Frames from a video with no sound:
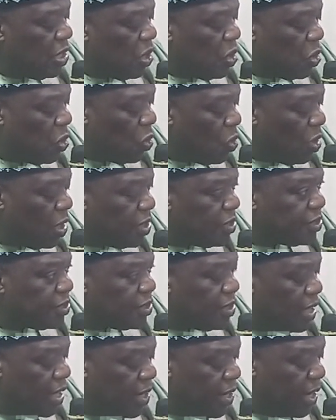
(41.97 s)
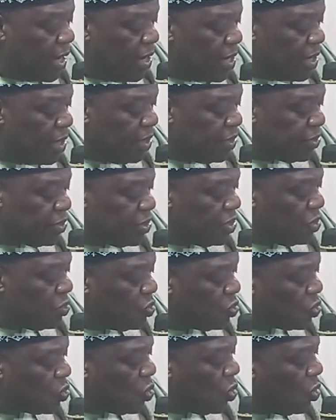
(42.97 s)
callers and analysts to
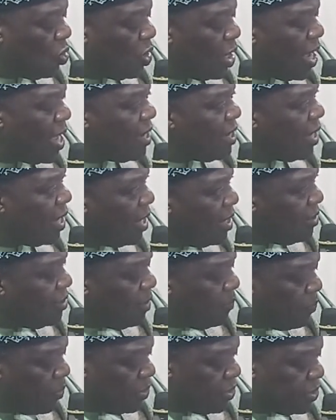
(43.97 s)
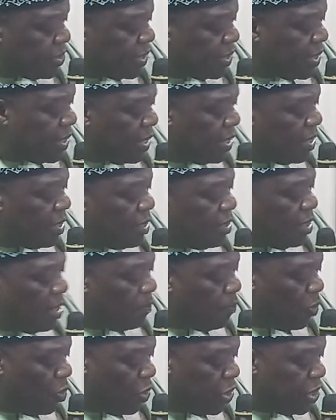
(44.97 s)
score unhealthy political
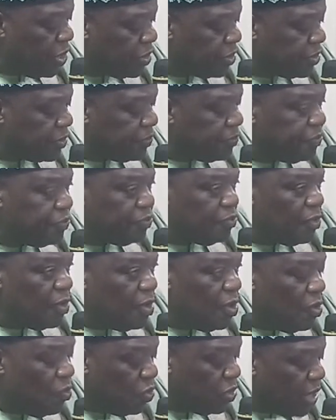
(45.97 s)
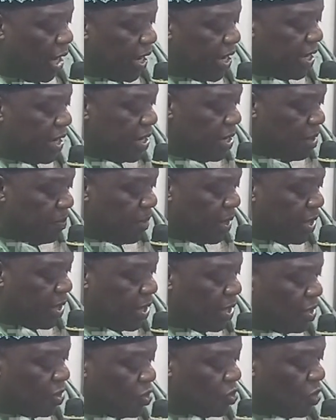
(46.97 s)
points, which are inimical
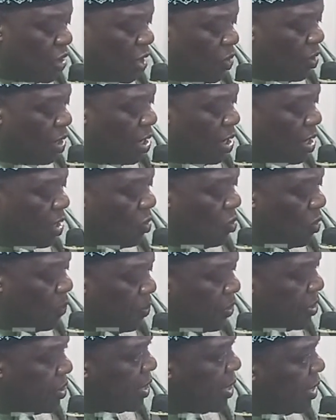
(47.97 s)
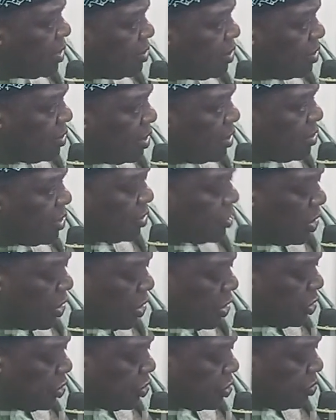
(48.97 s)
to our corporate existence as a
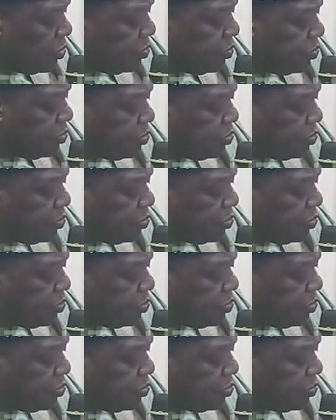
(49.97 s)
nation.